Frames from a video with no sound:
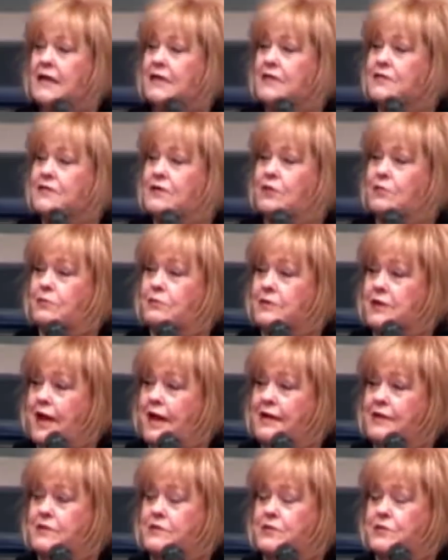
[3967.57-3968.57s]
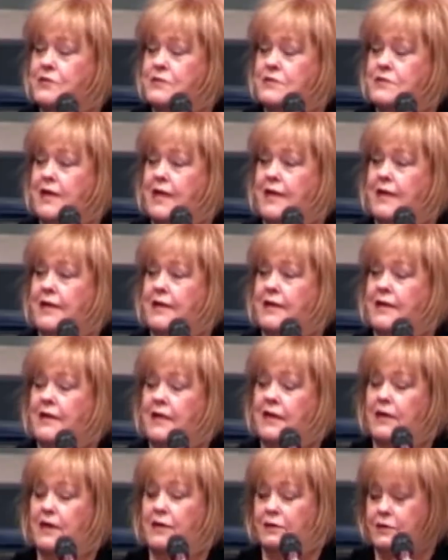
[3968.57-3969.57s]
So Dexter's telling,
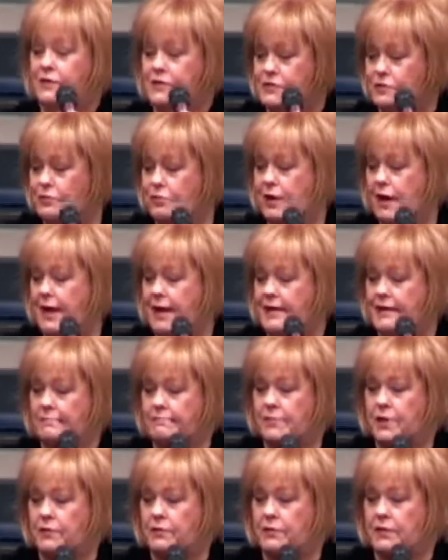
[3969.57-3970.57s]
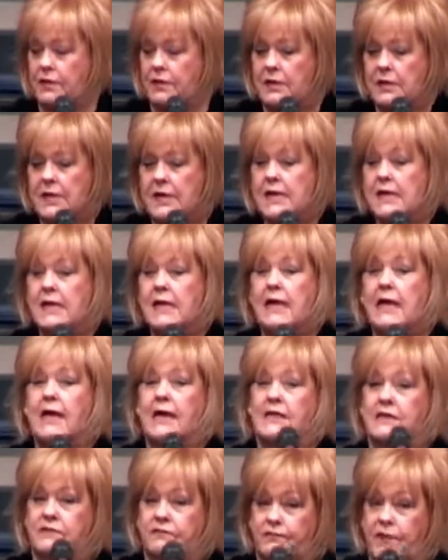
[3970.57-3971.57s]
here he's crying and moaning.
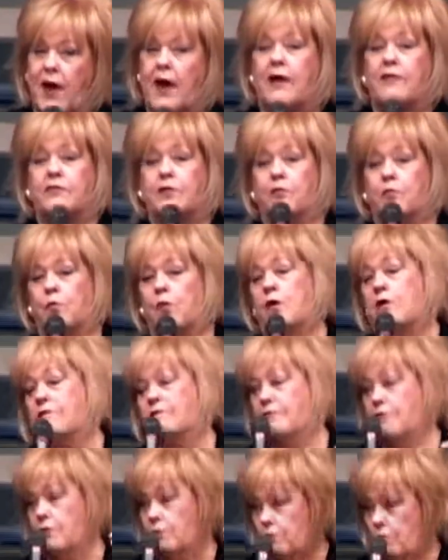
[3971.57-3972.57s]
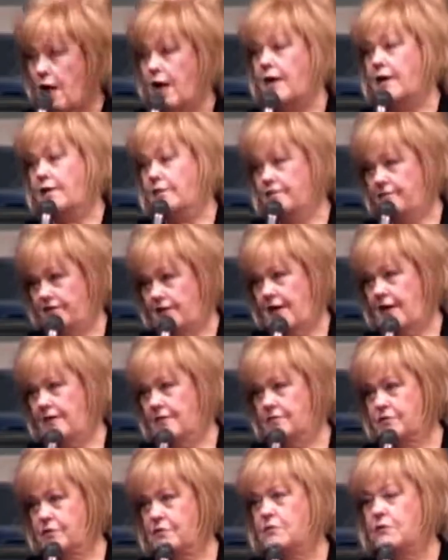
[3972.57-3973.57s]
His father worked for Rockefeller,
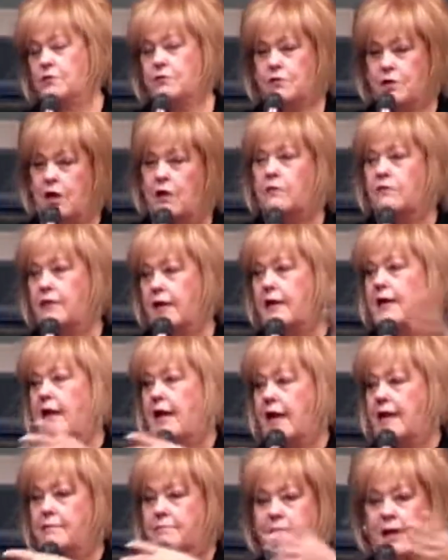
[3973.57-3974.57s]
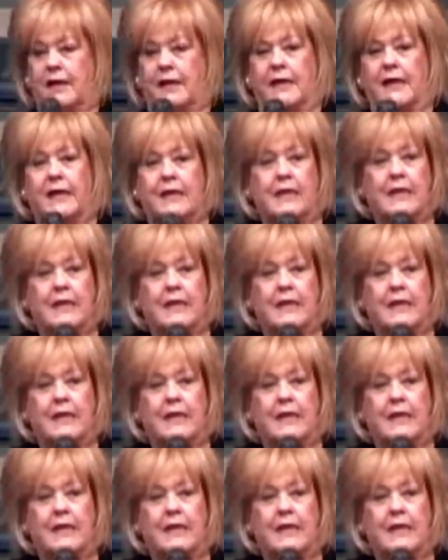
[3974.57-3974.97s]
so you know they had money.